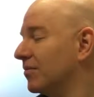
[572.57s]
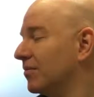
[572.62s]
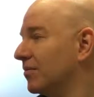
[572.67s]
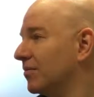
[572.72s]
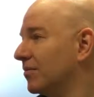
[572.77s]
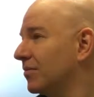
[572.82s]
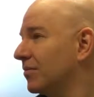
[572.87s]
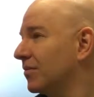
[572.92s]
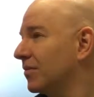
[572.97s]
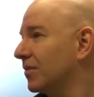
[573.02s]

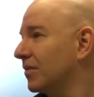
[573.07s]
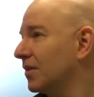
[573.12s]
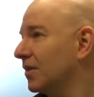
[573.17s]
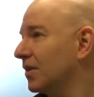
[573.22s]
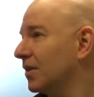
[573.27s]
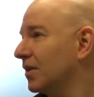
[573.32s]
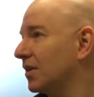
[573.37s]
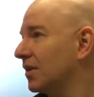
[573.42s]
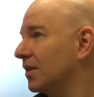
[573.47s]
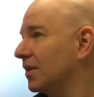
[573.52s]

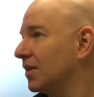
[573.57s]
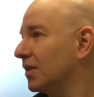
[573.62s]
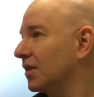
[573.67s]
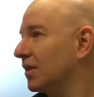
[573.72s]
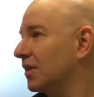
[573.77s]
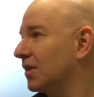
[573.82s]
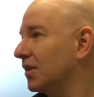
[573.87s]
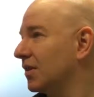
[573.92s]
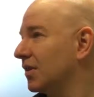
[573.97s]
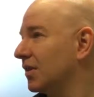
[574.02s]

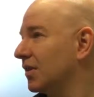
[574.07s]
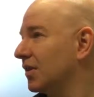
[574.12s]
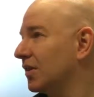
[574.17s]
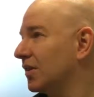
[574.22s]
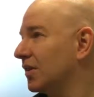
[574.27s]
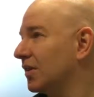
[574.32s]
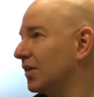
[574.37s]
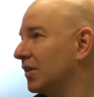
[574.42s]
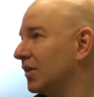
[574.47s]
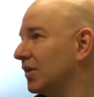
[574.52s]

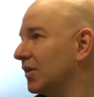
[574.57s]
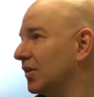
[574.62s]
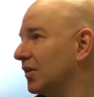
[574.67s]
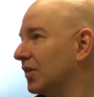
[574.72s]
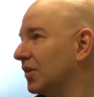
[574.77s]
This person isn't speaking.